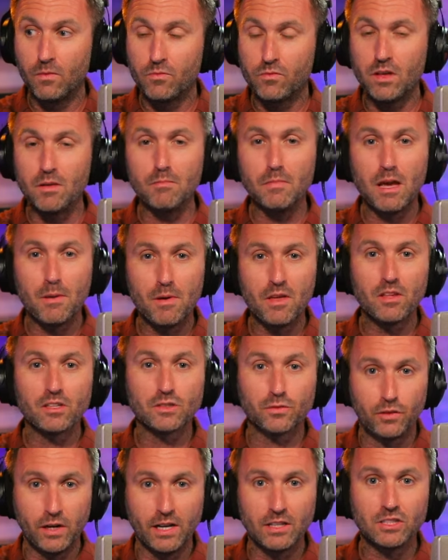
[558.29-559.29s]
that maybe
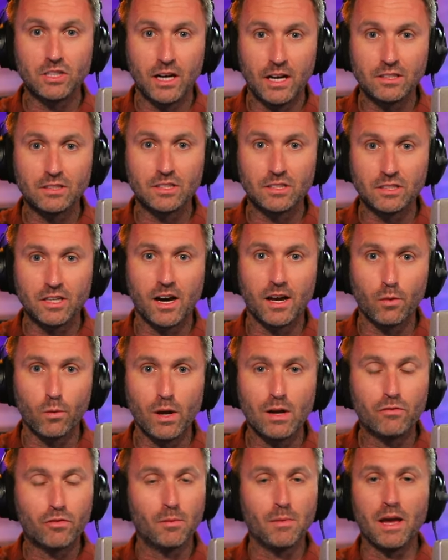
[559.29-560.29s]
this franchise has got
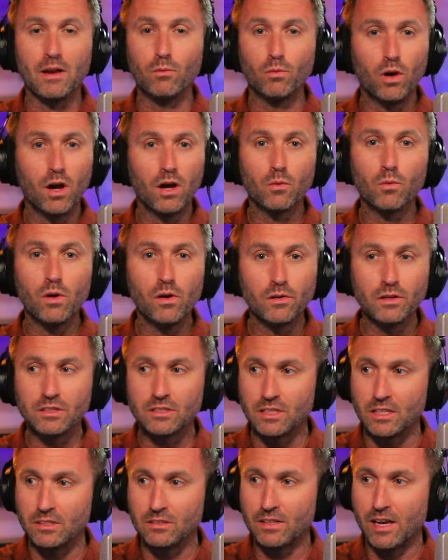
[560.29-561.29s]
away from. And Ron
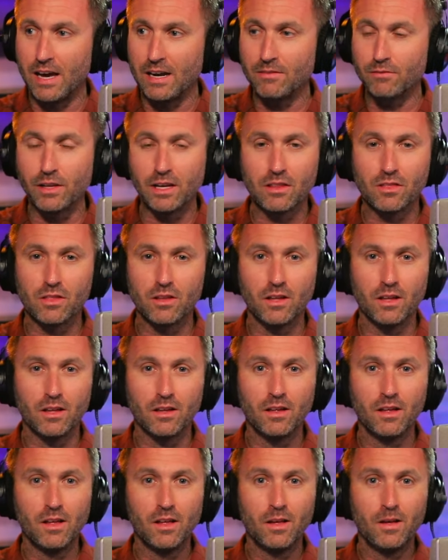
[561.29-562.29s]
Wotus is kind of like
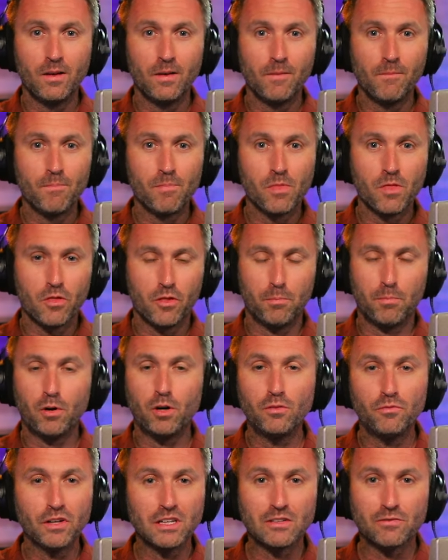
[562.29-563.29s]
the
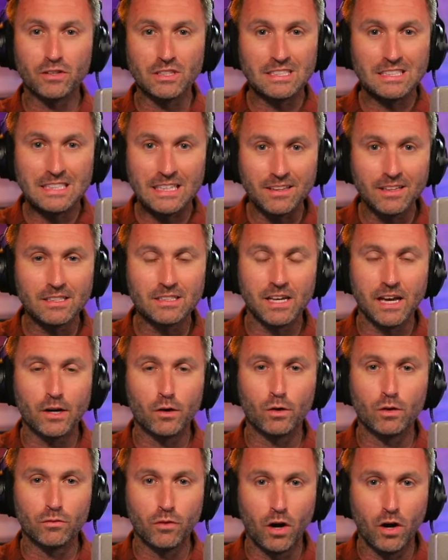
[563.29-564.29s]
perfect
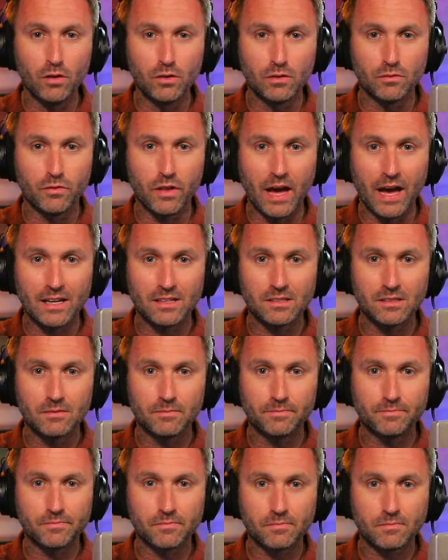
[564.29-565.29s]
facilitator of all of that.
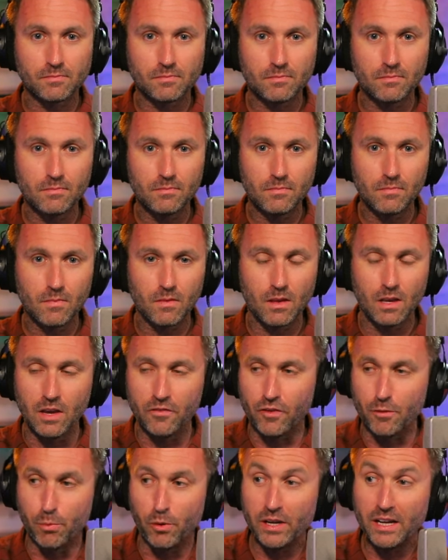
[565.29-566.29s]

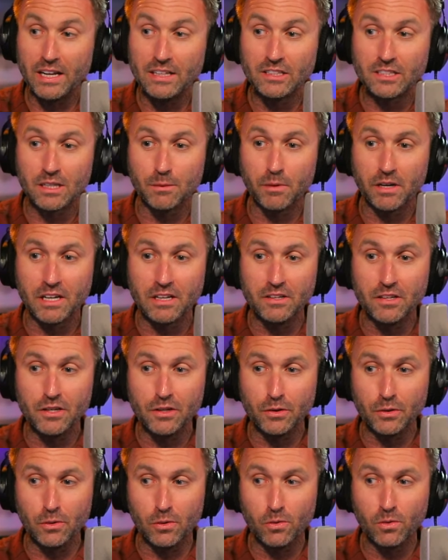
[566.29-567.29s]
If you bring in somebody
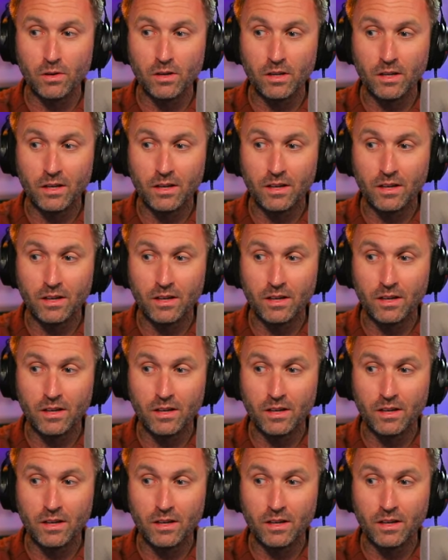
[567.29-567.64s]
new,